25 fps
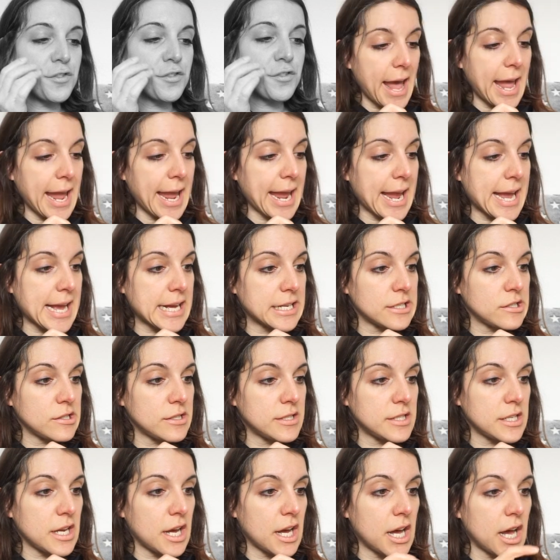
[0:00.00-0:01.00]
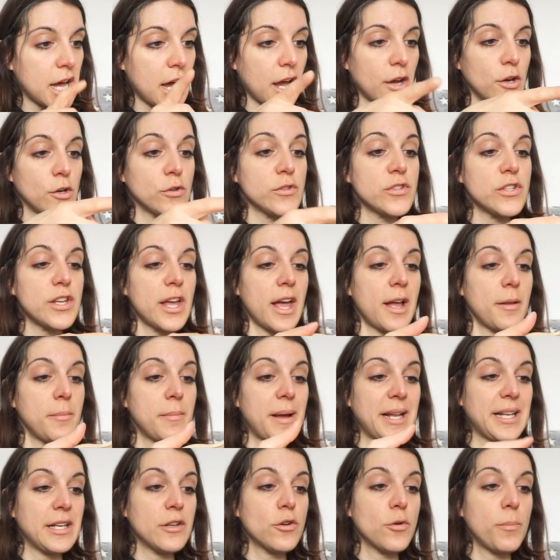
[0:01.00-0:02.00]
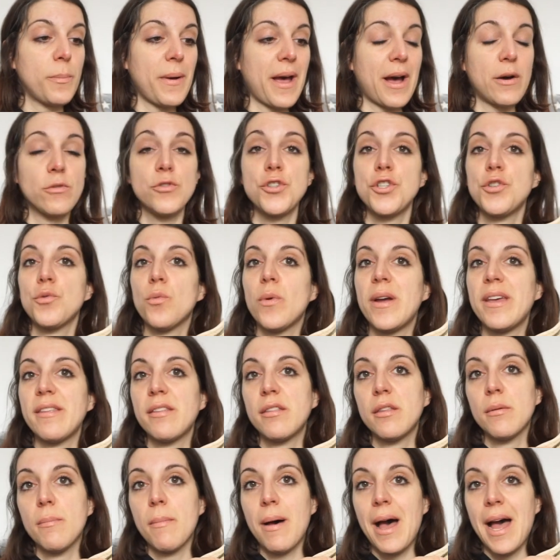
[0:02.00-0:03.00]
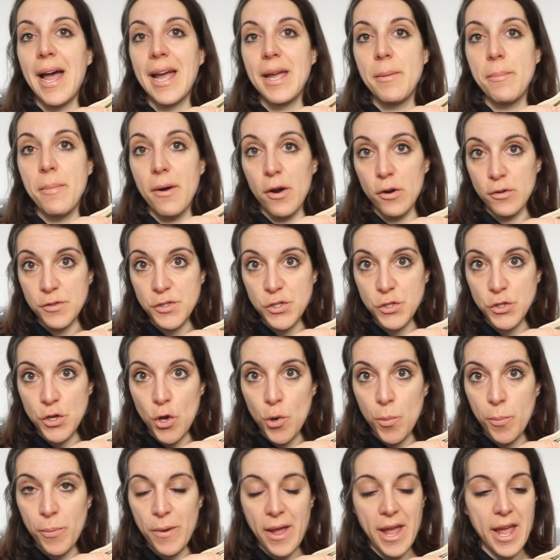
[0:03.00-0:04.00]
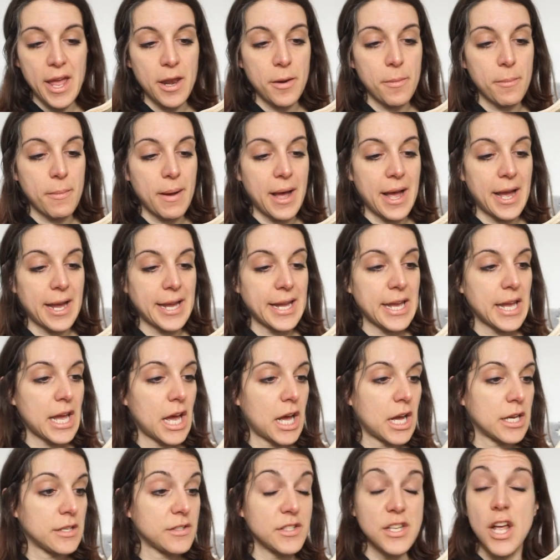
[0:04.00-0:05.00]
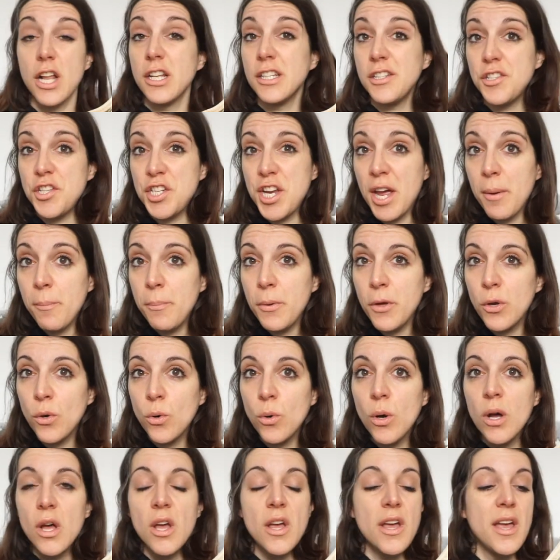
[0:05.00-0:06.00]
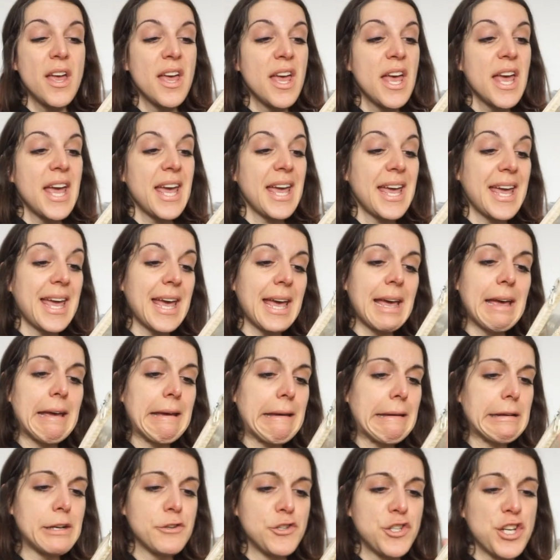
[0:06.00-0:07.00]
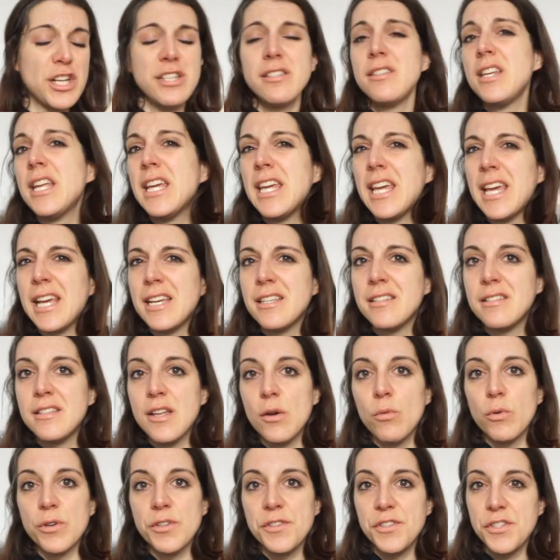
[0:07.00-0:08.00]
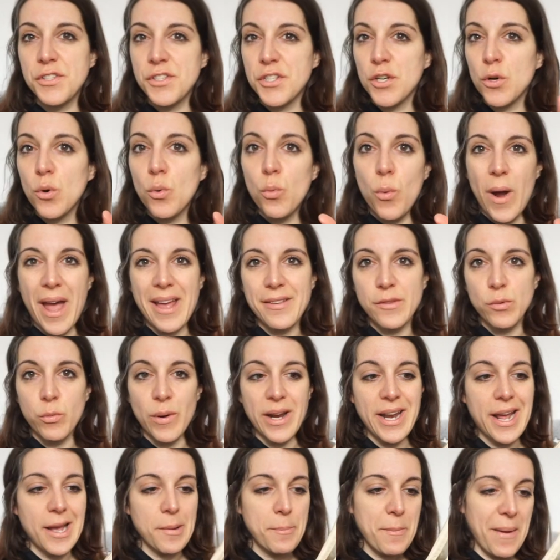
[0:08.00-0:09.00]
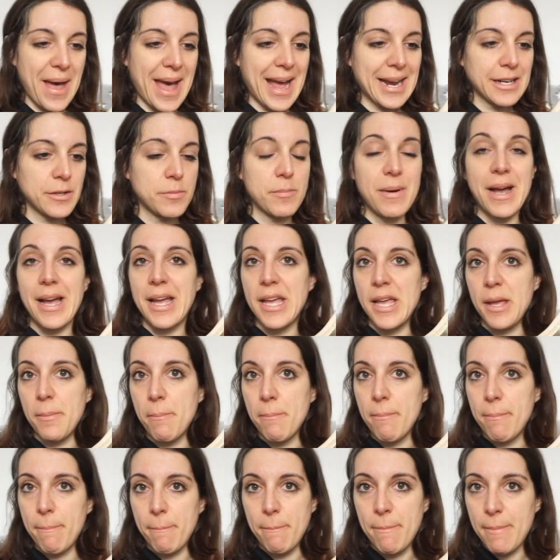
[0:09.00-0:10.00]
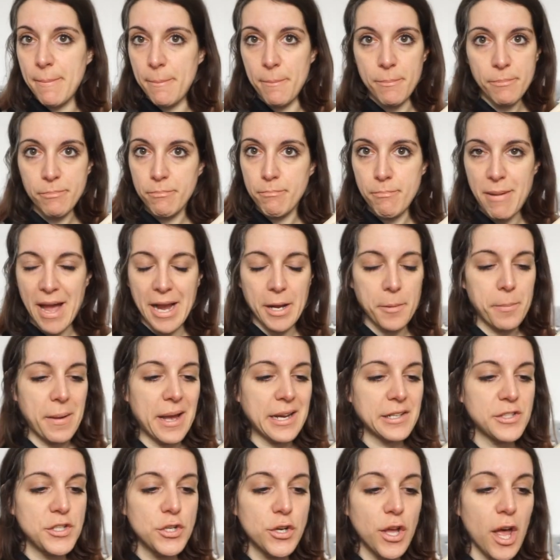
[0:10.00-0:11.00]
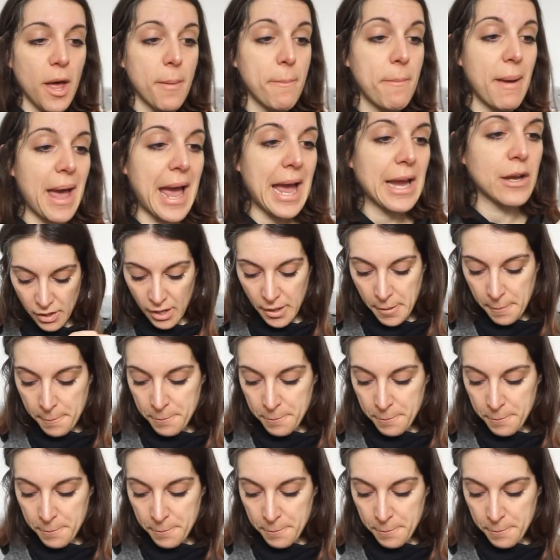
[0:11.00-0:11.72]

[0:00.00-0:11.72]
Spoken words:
And I also had my little pouch with my bar soap and my solid shampoo, just in case they were still wet when I packed my backpack to come back.